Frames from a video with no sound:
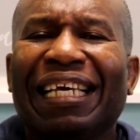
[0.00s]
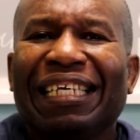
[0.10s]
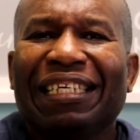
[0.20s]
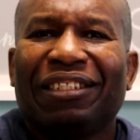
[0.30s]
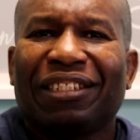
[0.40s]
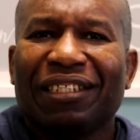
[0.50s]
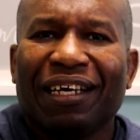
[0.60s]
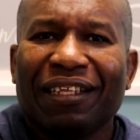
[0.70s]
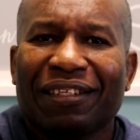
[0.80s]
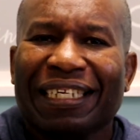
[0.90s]
each
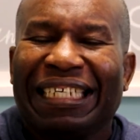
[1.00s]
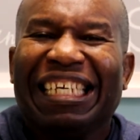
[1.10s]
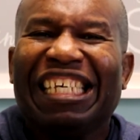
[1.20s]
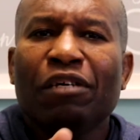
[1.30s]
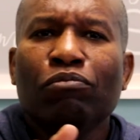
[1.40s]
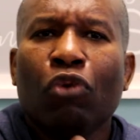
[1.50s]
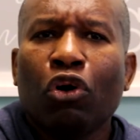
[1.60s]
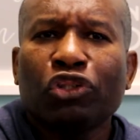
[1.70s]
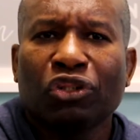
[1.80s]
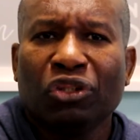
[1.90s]
other
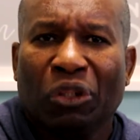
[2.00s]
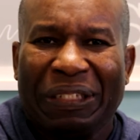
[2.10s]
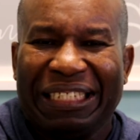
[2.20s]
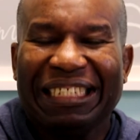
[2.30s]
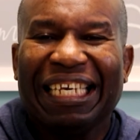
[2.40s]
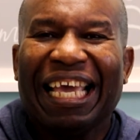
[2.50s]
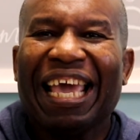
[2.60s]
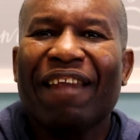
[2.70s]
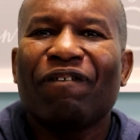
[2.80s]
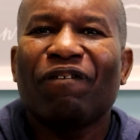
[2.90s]
emotionally
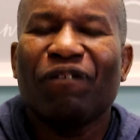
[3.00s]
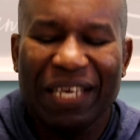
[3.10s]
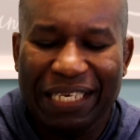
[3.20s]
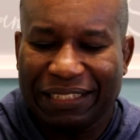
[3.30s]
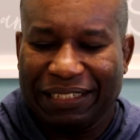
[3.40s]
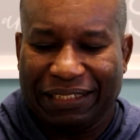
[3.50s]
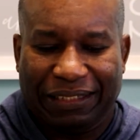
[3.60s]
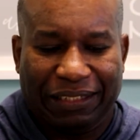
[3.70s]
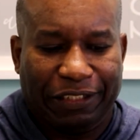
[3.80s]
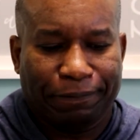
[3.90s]
and
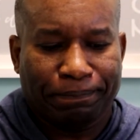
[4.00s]
physically.